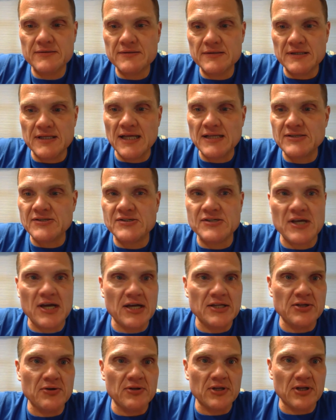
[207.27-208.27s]
let's
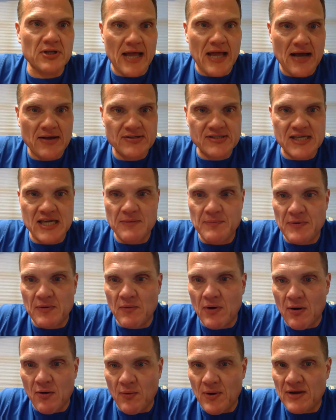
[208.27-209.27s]
do a little
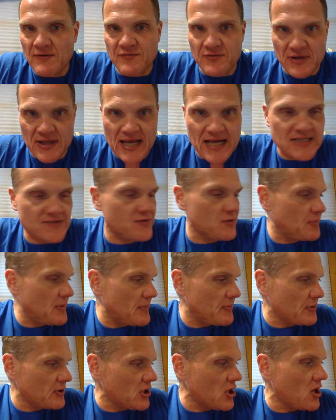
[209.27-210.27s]
housekeeping while we're waiting for the last few
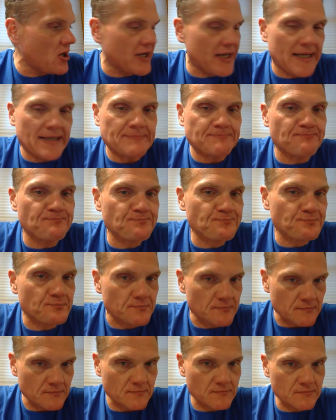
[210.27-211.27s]
people to log in.
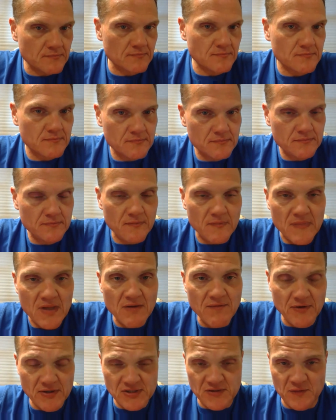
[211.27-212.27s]

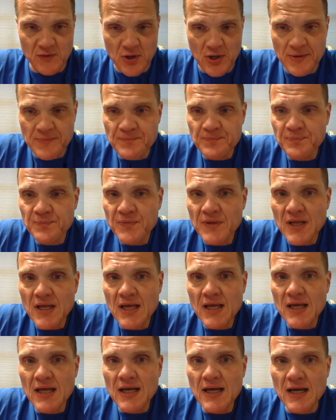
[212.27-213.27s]
First of all,
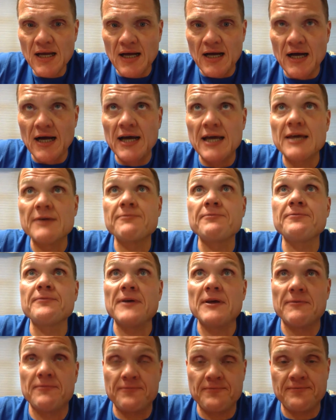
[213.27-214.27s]
if
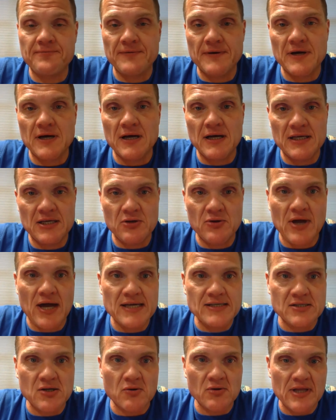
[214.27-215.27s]
you
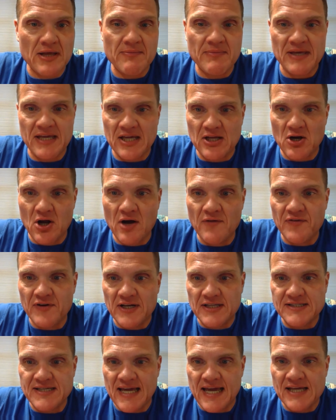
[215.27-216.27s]
guys don't let me get off on
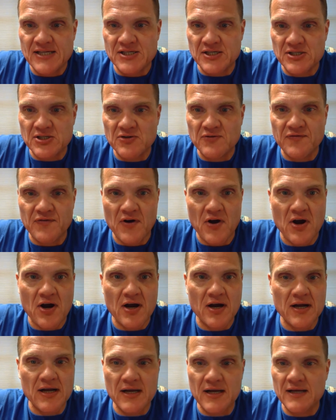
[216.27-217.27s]
a tangent too
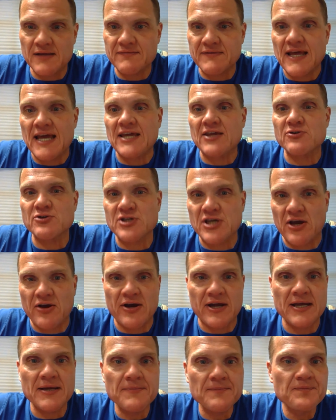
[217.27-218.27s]
far, thank you,
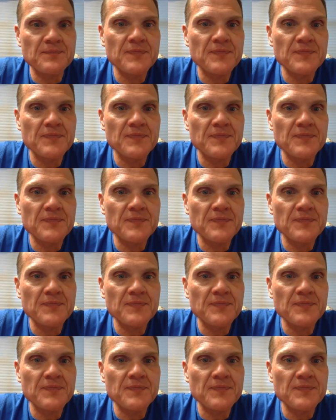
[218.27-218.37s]
Sherry.